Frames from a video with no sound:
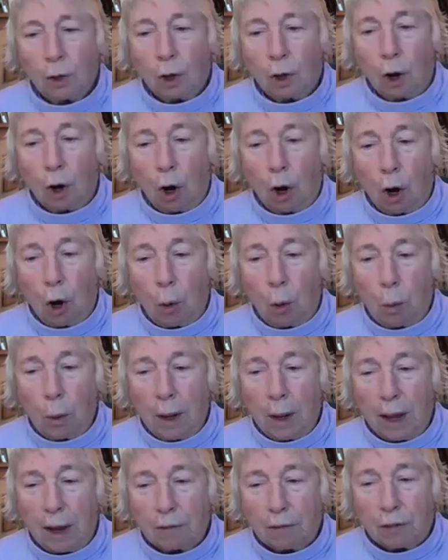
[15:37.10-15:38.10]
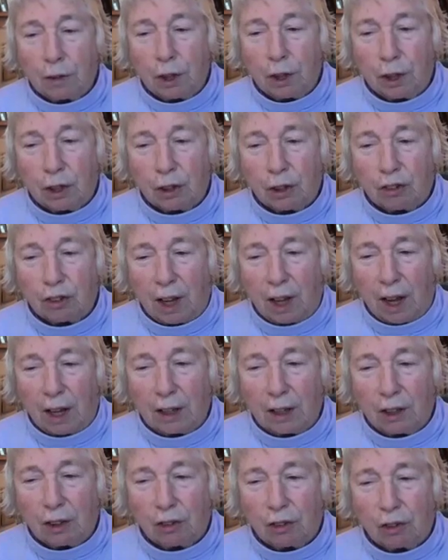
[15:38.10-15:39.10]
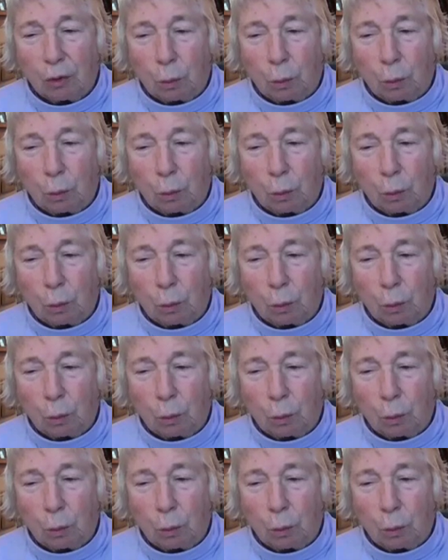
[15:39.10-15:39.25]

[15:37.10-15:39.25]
All we have to decide is